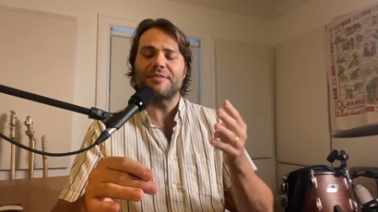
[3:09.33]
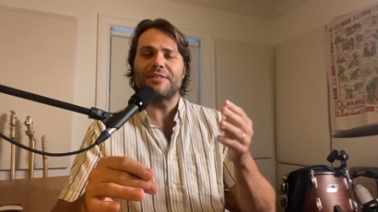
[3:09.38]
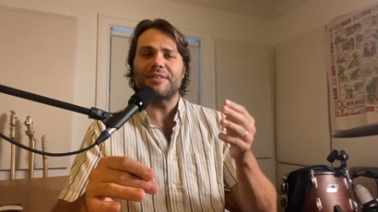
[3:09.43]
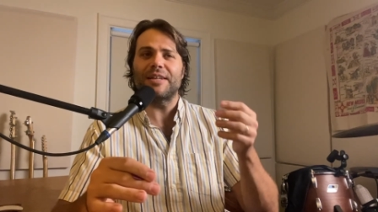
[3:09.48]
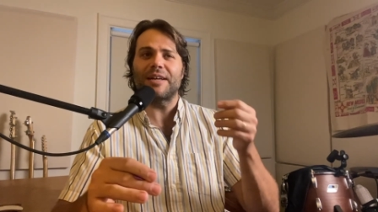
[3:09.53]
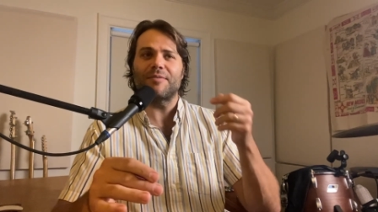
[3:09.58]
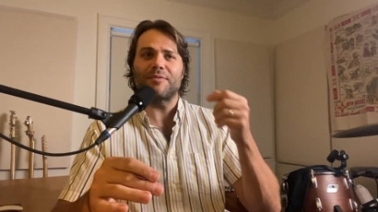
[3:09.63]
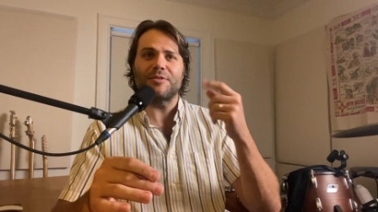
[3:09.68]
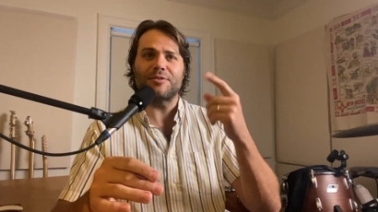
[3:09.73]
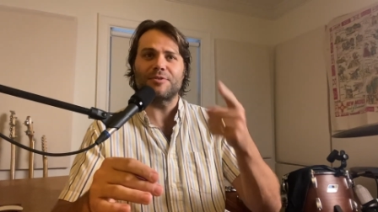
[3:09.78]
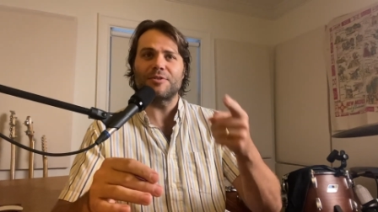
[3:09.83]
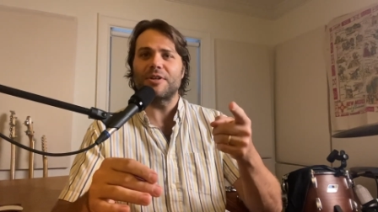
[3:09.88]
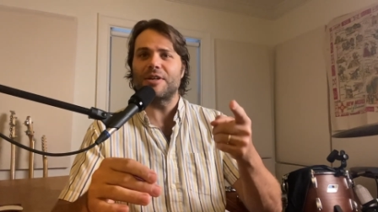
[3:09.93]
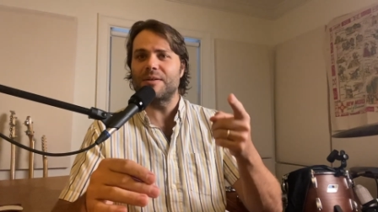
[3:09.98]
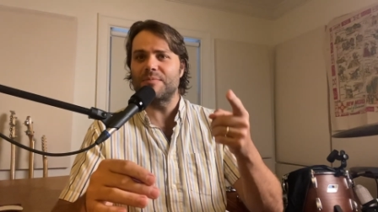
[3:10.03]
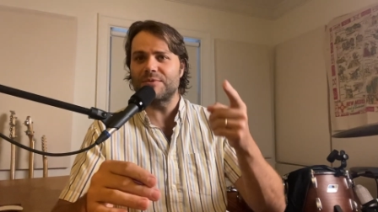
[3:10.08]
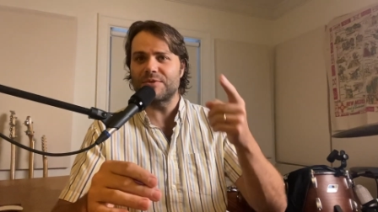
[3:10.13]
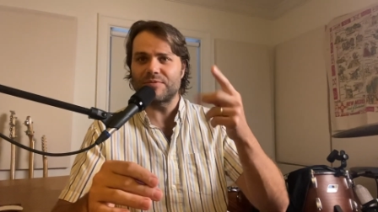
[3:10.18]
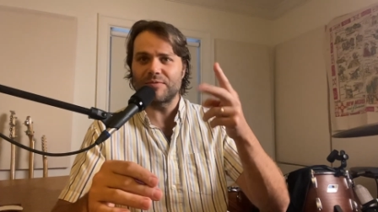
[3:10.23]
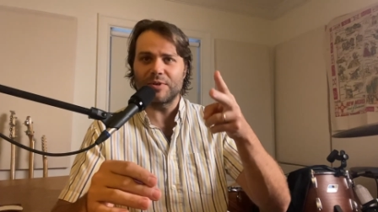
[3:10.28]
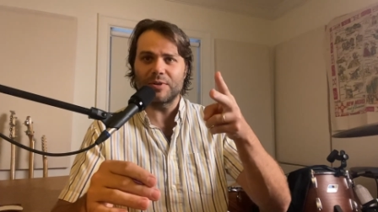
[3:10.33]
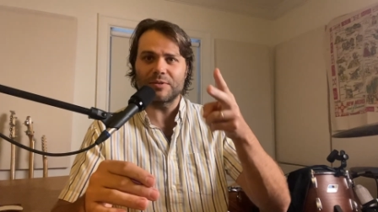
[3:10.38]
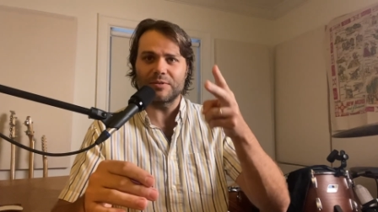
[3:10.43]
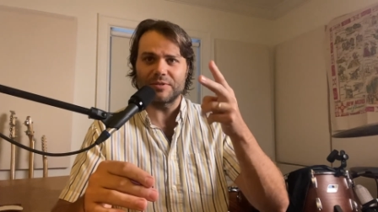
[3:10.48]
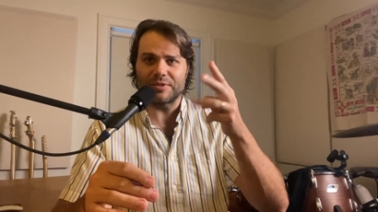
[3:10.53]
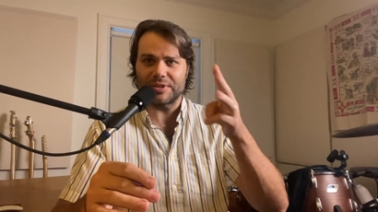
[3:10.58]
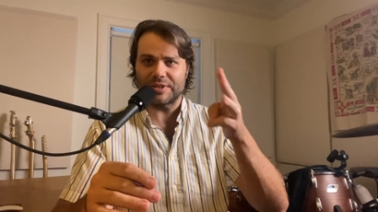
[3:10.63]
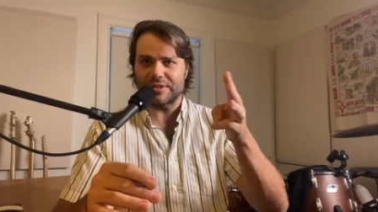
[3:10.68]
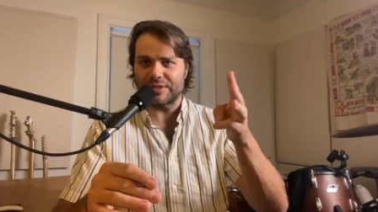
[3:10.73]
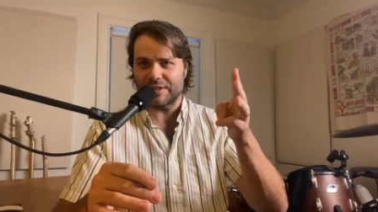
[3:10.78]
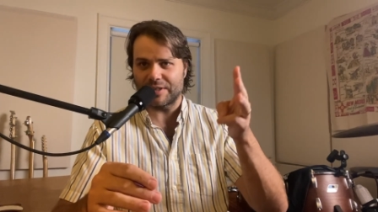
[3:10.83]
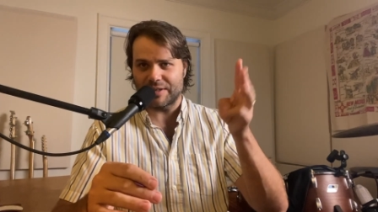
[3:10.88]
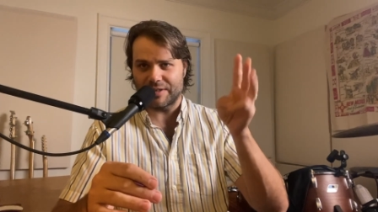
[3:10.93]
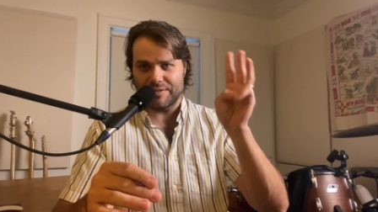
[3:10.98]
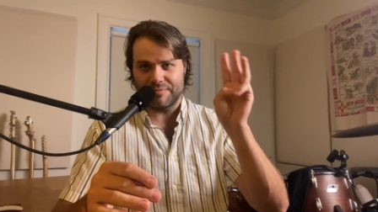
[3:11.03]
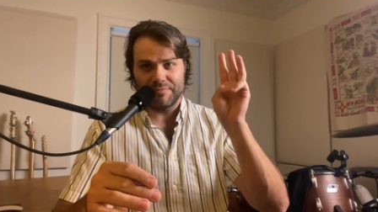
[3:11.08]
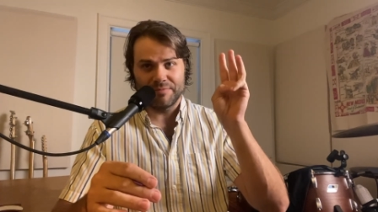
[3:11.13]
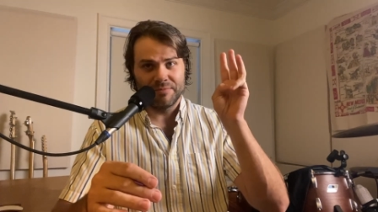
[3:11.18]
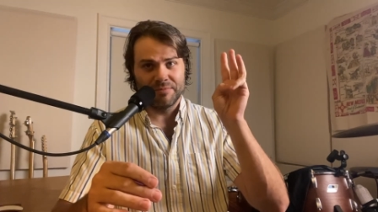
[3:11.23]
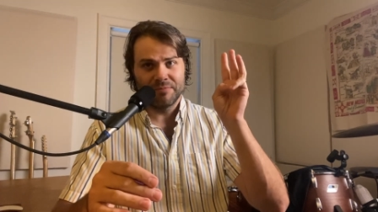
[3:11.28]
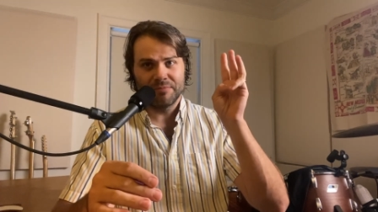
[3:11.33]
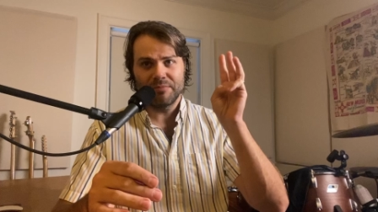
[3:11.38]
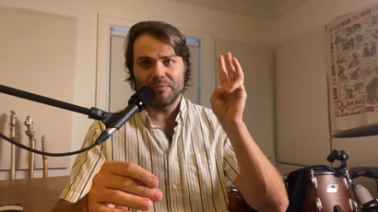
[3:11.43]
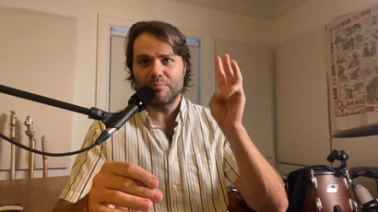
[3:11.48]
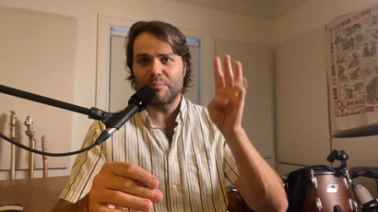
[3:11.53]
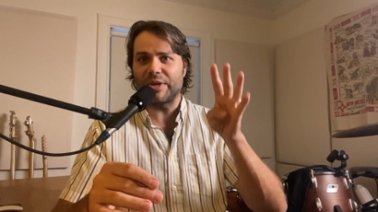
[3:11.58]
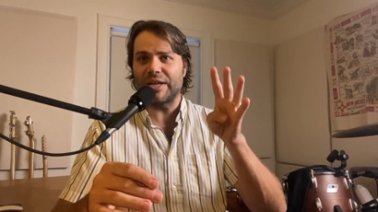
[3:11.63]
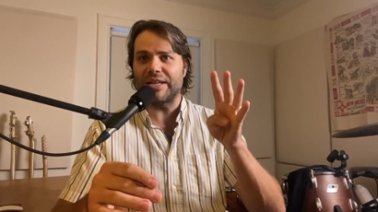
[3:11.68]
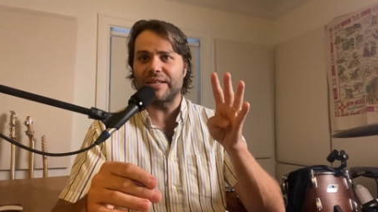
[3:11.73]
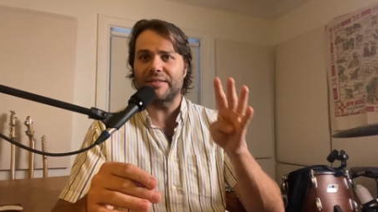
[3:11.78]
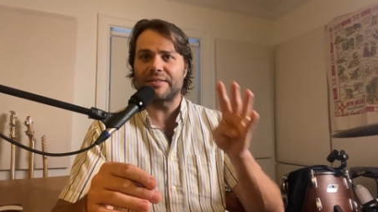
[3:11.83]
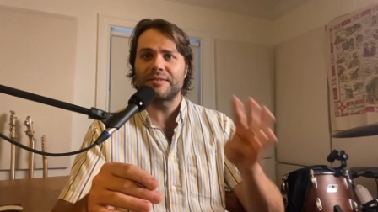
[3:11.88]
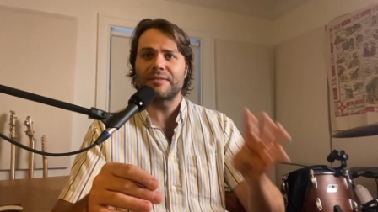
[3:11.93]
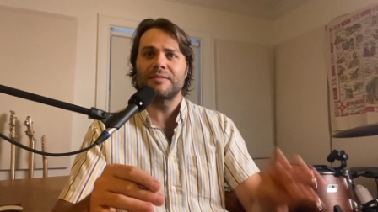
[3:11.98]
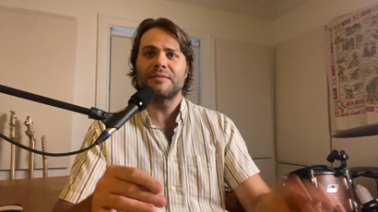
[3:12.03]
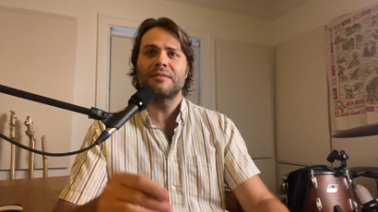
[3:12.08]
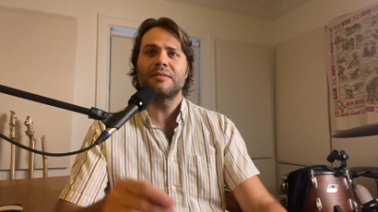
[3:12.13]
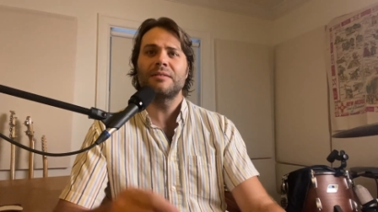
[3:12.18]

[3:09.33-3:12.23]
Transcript: You'd have the drums, vocals, guitar, bass.